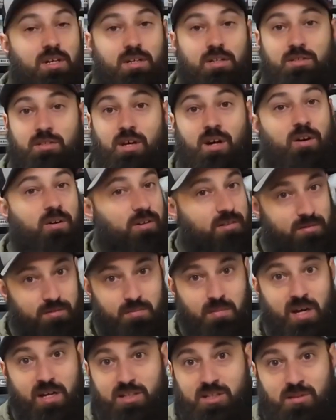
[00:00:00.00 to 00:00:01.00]
So,
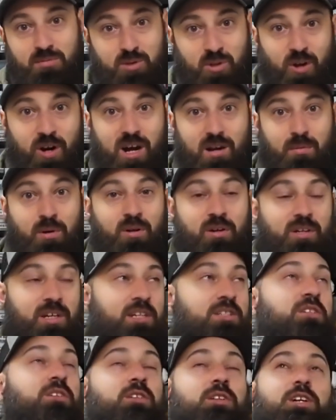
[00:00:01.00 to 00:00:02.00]
met a subscriber.
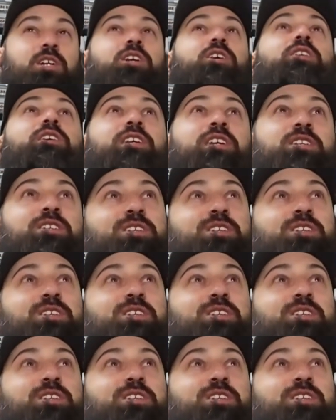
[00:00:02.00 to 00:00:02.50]
He's literally